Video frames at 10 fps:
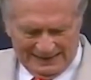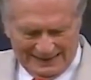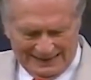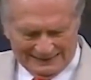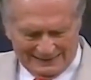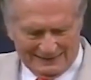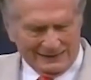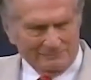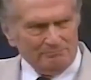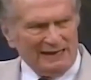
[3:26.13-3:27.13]
And
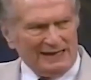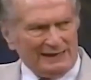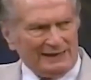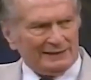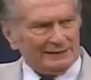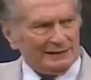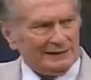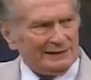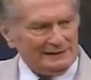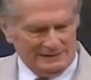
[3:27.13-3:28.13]

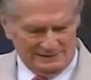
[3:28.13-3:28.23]
immediately